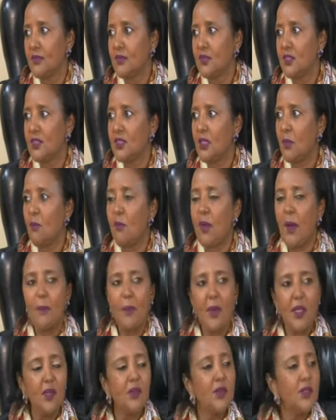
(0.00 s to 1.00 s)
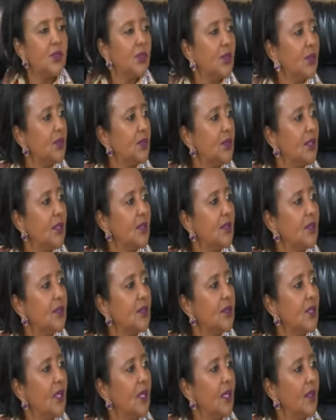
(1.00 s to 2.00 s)
These are public resources
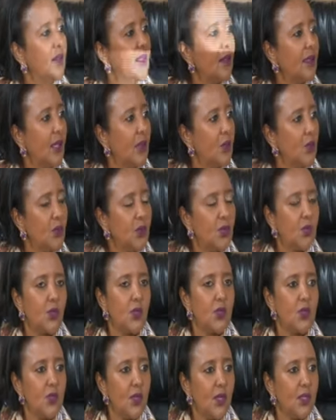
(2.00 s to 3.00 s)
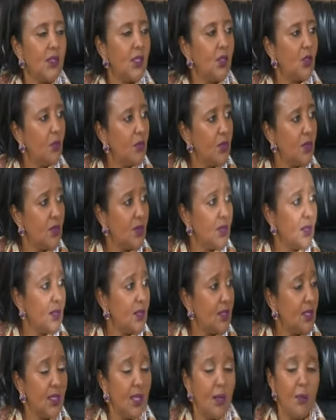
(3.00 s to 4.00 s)
that are used to construct the dormitories
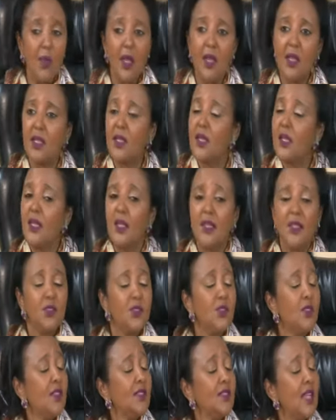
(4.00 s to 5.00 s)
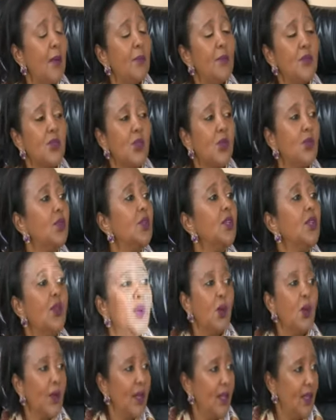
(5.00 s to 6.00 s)
that they're banning. So there's absolutely
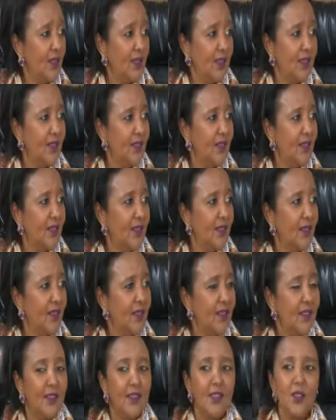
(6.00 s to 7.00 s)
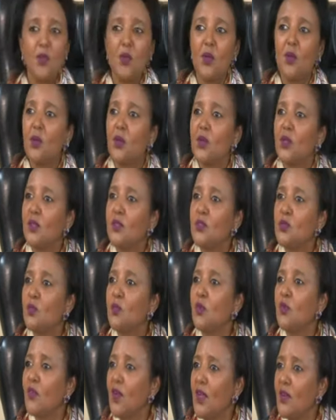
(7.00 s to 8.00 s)
way that we are going to
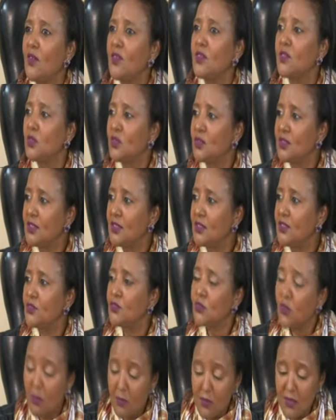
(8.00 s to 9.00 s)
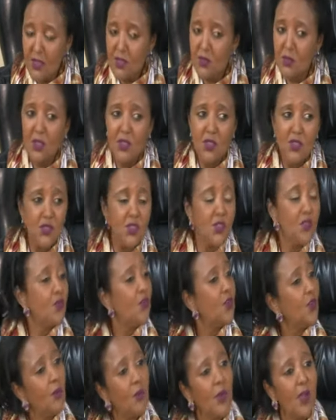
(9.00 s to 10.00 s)
provide resources from this ministry,
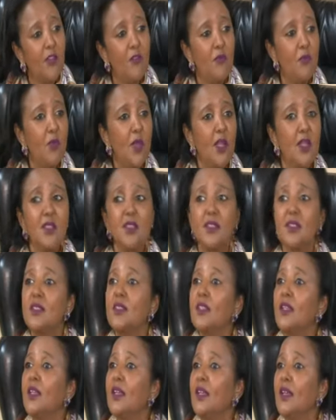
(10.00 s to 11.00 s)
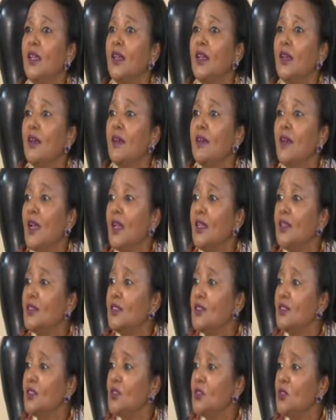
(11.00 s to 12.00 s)
from government, right,
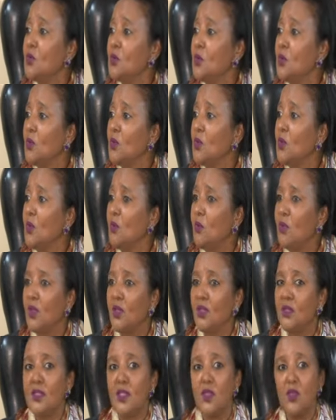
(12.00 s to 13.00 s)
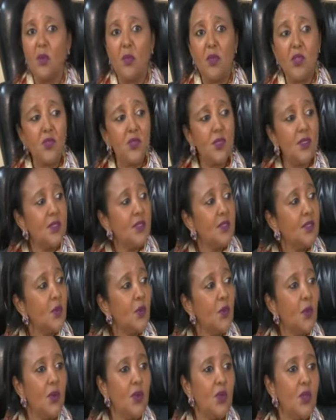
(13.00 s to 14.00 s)
to rebuild the dormitories.
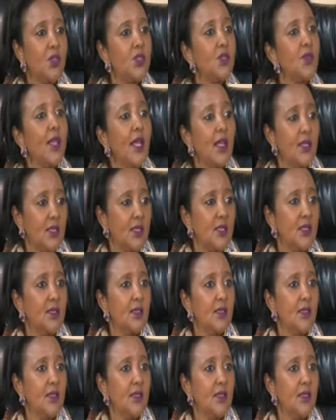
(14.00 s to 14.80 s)
We will not do that.